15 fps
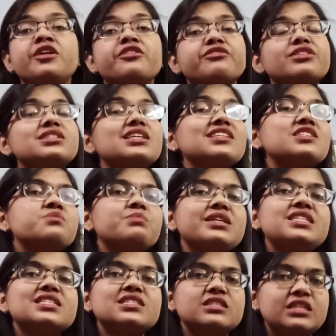Physics
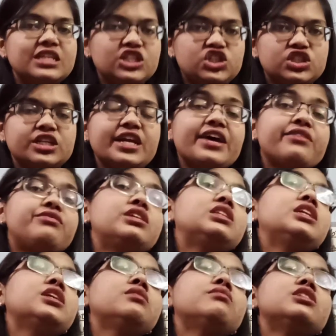means nature.
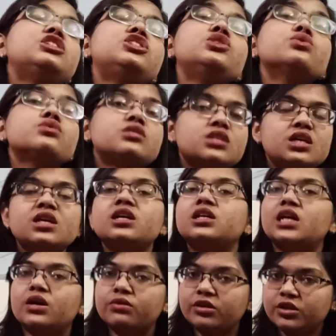Everything which you see
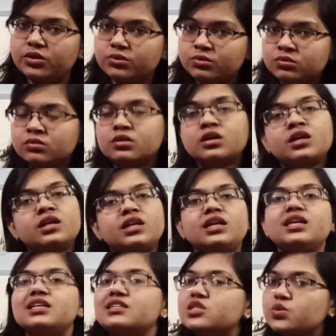around you
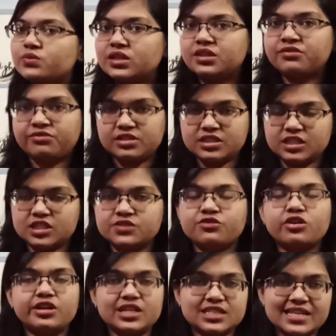deals with physics.
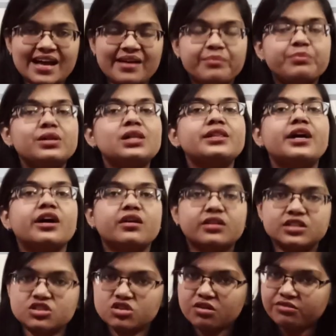For example, the
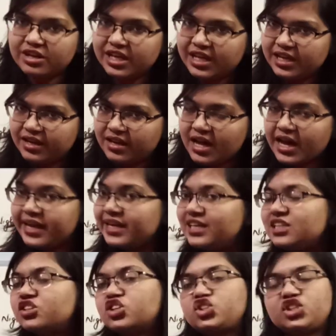occurrence of day and
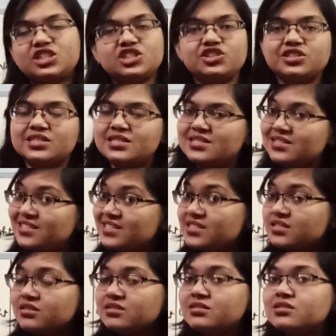night, the change in
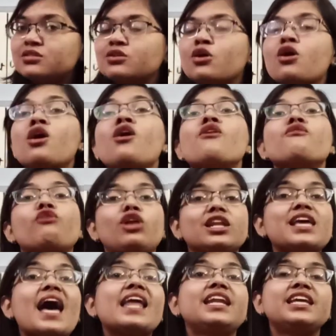seasons,
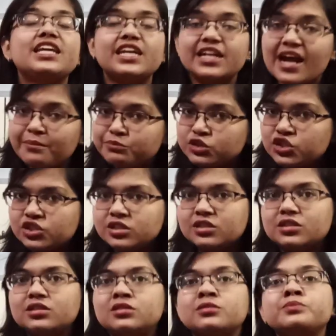volcanic
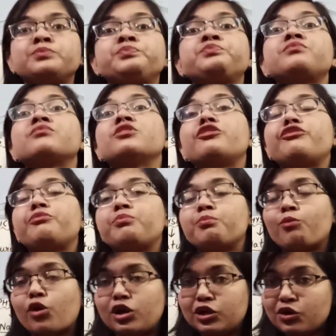eruption,
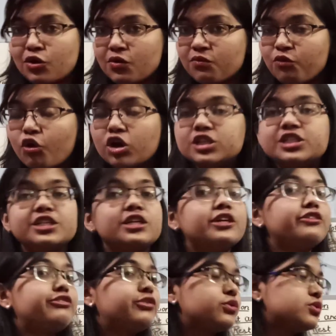boiling of water,
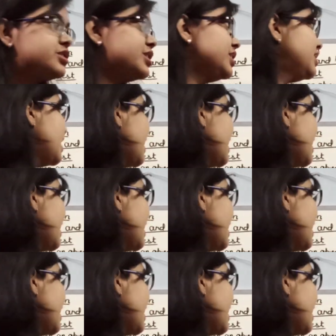frozen